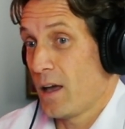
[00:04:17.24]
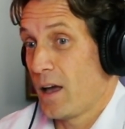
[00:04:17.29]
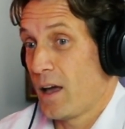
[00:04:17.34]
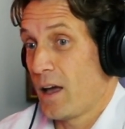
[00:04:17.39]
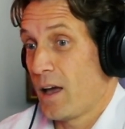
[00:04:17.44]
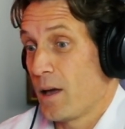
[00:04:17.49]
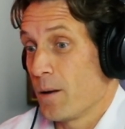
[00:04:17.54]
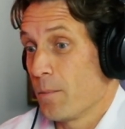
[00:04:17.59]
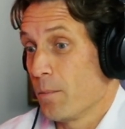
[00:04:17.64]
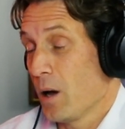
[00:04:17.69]

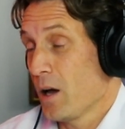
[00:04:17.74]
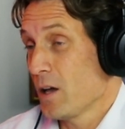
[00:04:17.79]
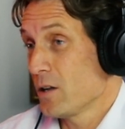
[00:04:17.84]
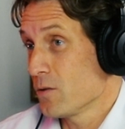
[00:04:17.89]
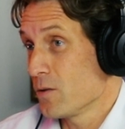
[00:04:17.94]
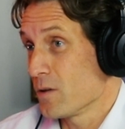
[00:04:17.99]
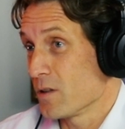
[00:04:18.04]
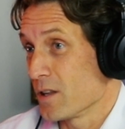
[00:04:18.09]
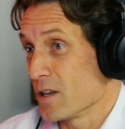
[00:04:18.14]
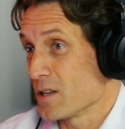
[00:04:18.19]
And by
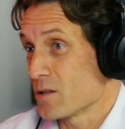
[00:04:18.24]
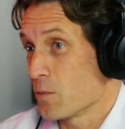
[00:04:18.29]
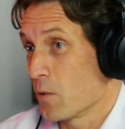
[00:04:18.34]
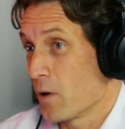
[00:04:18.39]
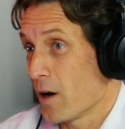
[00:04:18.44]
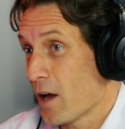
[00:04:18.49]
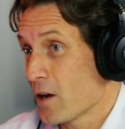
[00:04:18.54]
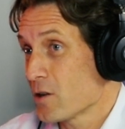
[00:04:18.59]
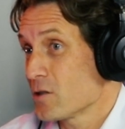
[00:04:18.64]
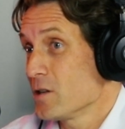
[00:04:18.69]
doing this,
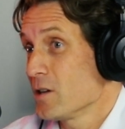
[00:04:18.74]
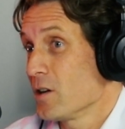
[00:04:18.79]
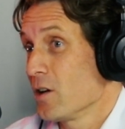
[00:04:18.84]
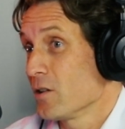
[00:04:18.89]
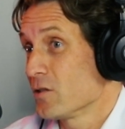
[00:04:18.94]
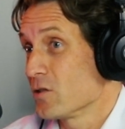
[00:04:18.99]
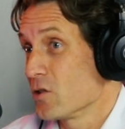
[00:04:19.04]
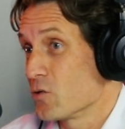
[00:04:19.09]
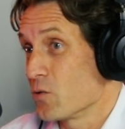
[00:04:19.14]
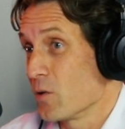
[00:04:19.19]
we're actually
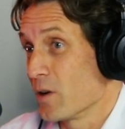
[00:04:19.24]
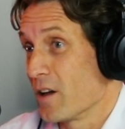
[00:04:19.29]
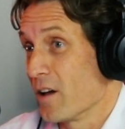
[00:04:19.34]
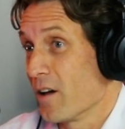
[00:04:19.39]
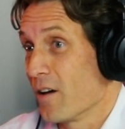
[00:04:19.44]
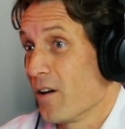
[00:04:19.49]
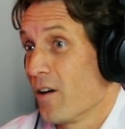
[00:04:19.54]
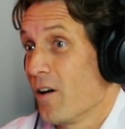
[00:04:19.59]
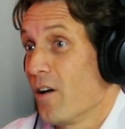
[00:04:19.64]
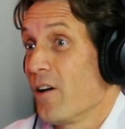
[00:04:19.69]
going to
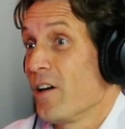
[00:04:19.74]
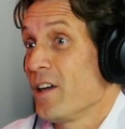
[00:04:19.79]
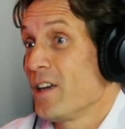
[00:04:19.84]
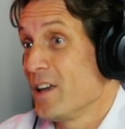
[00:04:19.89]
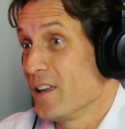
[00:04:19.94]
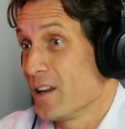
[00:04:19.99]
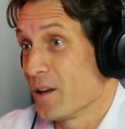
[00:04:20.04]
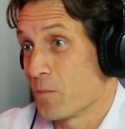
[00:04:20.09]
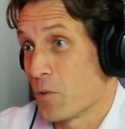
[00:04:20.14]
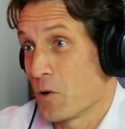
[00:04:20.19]
trigger a
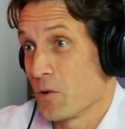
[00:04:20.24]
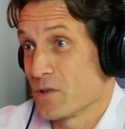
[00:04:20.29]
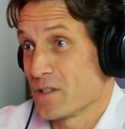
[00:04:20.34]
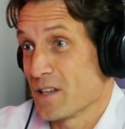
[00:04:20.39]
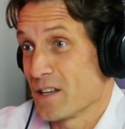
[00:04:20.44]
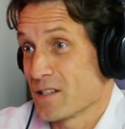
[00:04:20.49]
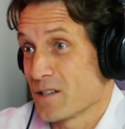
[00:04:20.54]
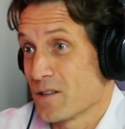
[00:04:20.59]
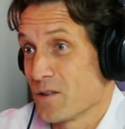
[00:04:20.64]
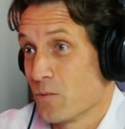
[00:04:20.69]
healing
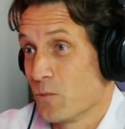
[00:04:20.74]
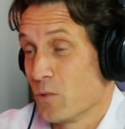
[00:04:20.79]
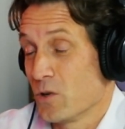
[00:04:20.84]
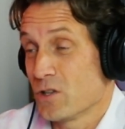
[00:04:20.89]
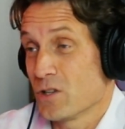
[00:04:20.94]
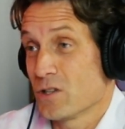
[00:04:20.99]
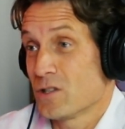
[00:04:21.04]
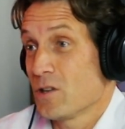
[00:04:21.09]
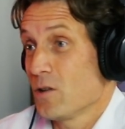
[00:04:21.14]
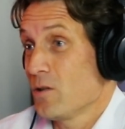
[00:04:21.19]
process,
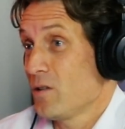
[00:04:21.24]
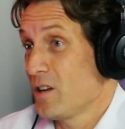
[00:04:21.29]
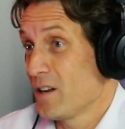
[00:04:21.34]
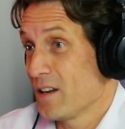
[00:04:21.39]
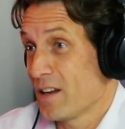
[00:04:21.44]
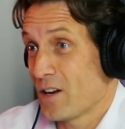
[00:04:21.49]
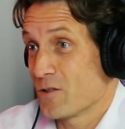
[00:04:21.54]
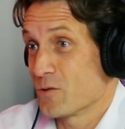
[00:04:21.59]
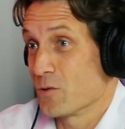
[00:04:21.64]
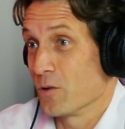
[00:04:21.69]
which is totally
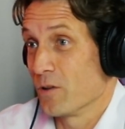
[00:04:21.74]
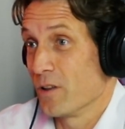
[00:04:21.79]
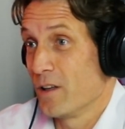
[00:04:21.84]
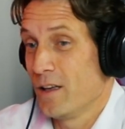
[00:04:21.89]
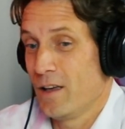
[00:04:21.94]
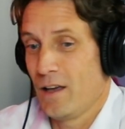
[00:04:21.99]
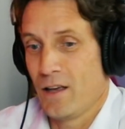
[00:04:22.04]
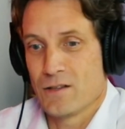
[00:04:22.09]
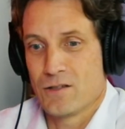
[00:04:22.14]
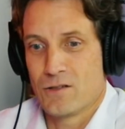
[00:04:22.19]
natural.
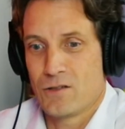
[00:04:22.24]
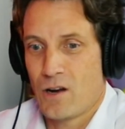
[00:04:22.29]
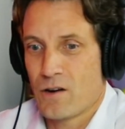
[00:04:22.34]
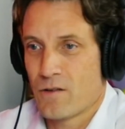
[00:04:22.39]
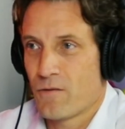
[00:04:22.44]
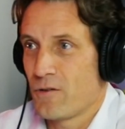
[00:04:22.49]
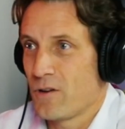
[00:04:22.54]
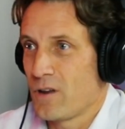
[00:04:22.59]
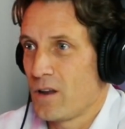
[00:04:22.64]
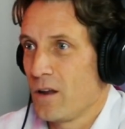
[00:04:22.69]
It's
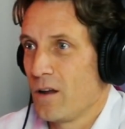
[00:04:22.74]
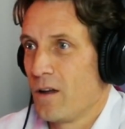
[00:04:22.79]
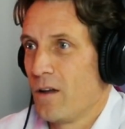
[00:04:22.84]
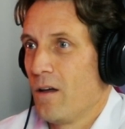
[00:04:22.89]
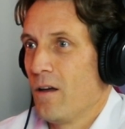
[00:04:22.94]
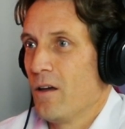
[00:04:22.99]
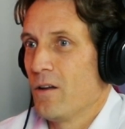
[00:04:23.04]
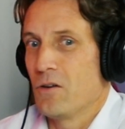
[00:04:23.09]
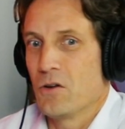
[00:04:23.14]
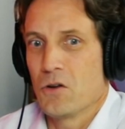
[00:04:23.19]
drug-free,
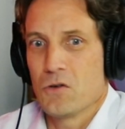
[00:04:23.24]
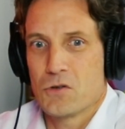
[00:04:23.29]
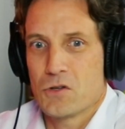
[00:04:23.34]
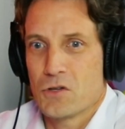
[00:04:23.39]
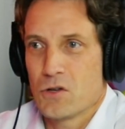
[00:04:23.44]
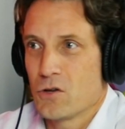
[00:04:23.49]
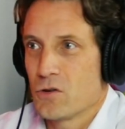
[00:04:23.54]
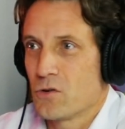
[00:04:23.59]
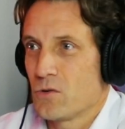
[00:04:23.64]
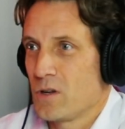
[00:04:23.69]
no
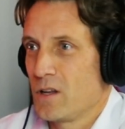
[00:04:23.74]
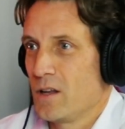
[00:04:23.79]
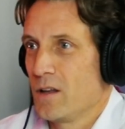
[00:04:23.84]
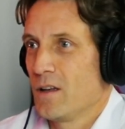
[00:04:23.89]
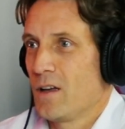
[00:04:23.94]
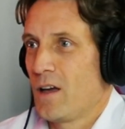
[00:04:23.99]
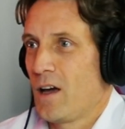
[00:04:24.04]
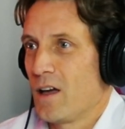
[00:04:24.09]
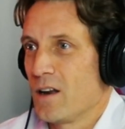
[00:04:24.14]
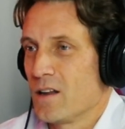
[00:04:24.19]
surgery,
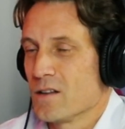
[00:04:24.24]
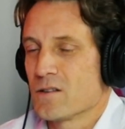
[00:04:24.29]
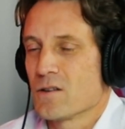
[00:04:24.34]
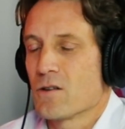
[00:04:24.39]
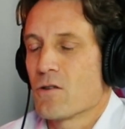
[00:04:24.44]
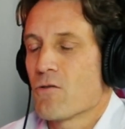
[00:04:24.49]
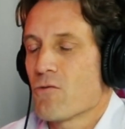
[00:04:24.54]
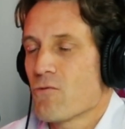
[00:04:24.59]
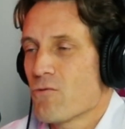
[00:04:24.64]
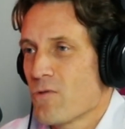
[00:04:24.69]
and it's a
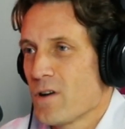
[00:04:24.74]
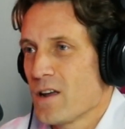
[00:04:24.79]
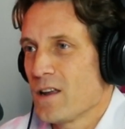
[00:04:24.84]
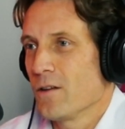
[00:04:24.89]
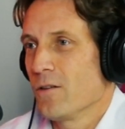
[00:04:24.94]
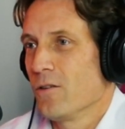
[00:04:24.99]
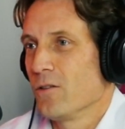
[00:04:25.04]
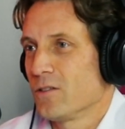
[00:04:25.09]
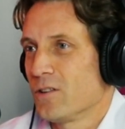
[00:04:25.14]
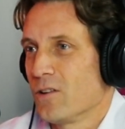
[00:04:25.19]
great
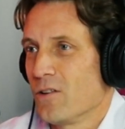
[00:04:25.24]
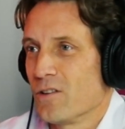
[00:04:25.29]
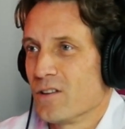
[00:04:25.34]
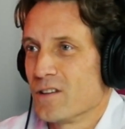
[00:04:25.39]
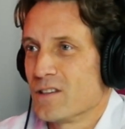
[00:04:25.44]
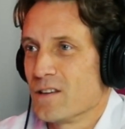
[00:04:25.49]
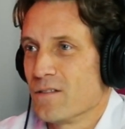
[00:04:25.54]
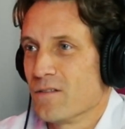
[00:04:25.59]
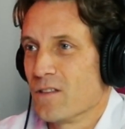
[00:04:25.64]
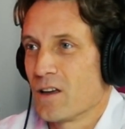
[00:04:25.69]

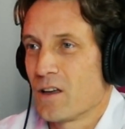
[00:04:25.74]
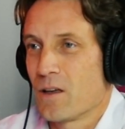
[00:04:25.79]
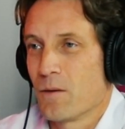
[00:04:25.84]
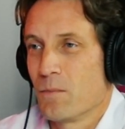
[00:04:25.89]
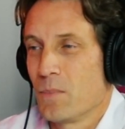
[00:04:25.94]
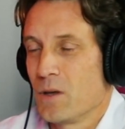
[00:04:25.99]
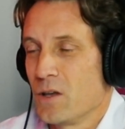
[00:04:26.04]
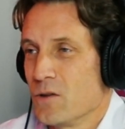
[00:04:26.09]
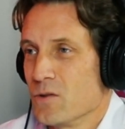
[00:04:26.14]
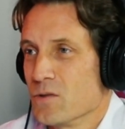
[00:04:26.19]
alternative that can
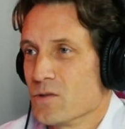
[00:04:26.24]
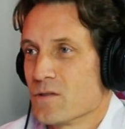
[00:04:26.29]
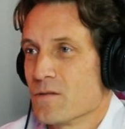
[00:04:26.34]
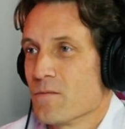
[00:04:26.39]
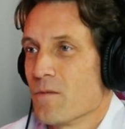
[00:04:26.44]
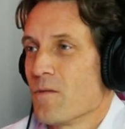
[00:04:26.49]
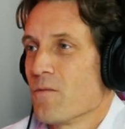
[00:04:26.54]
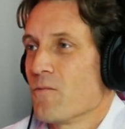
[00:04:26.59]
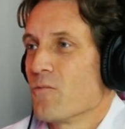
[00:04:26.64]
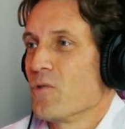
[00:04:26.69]
be used
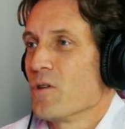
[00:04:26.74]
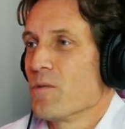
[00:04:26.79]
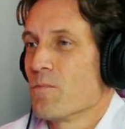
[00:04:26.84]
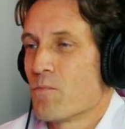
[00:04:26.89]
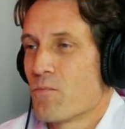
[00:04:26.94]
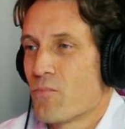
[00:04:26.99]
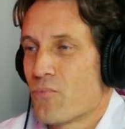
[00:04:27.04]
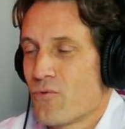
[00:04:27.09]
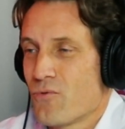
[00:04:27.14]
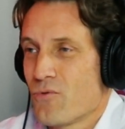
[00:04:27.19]
with
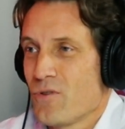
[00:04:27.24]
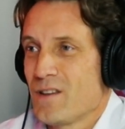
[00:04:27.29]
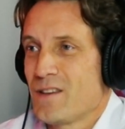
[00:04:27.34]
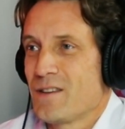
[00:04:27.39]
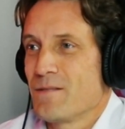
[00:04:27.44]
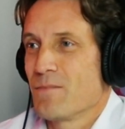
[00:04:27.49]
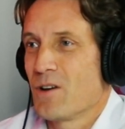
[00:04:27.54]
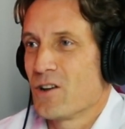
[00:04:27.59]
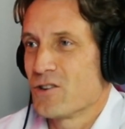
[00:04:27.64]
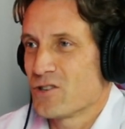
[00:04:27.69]

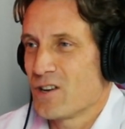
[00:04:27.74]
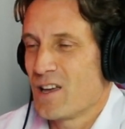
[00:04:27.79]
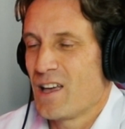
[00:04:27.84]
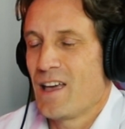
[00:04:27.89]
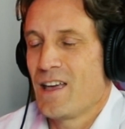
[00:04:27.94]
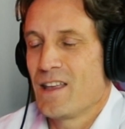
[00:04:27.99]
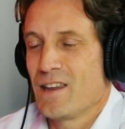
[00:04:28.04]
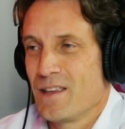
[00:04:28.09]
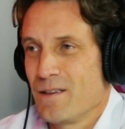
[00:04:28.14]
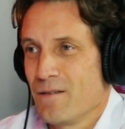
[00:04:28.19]
pretty much
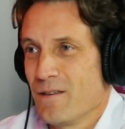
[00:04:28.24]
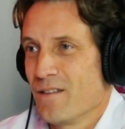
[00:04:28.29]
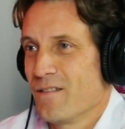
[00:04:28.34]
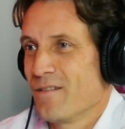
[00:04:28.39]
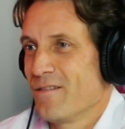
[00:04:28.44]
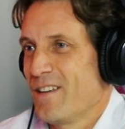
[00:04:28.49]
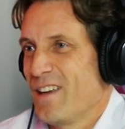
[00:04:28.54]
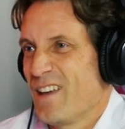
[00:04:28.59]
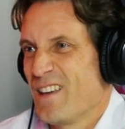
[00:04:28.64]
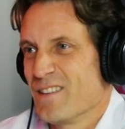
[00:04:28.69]
any
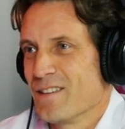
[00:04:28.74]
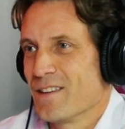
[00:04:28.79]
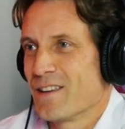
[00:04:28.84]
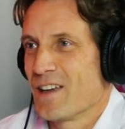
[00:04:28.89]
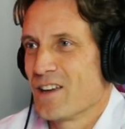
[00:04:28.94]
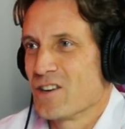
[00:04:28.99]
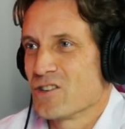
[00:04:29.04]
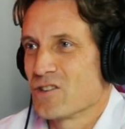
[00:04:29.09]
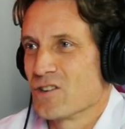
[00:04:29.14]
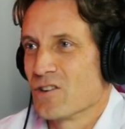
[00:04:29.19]

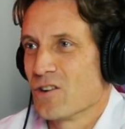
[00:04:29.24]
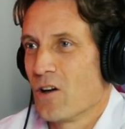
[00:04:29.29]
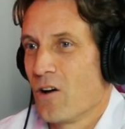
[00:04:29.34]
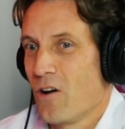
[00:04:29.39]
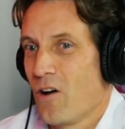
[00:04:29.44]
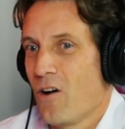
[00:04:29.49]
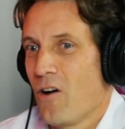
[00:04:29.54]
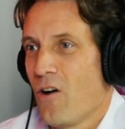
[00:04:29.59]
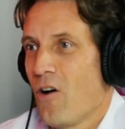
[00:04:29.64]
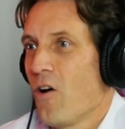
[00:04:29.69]
indication
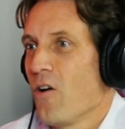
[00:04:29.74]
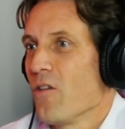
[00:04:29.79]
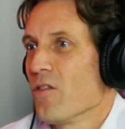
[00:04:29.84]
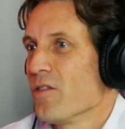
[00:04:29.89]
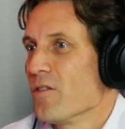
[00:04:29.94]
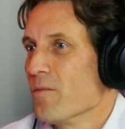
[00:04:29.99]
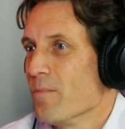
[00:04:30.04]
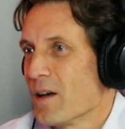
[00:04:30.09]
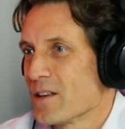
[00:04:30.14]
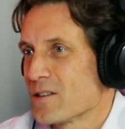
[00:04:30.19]

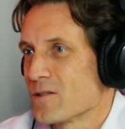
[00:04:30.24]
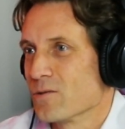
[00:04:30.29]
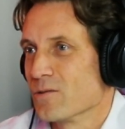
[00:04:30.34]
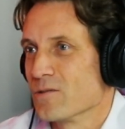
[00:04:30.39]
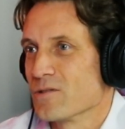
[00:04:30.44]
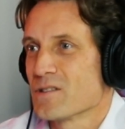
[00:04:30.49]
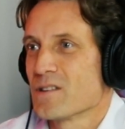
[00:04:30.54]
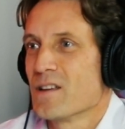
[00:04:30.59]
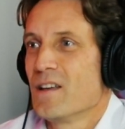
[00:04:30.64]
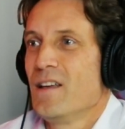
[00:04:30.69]
on the
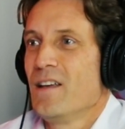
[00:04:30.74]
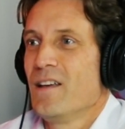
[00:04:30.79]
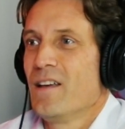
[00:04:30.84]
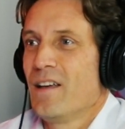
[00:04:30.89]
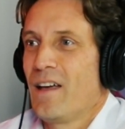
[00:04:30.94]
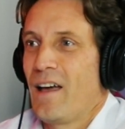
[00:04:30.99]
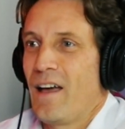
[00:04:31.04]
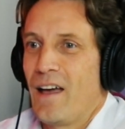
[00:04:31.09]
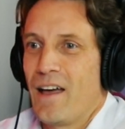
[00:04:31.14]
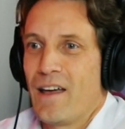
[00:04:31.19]
muscles
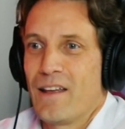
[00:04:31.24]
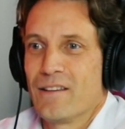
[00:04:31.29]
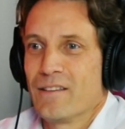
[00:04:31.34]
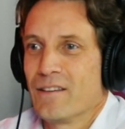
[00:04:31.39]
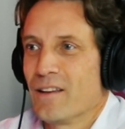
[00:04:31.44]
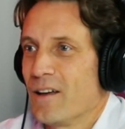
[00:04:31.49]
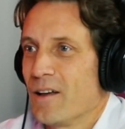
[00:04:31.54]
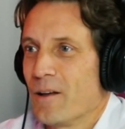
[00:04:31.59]
and,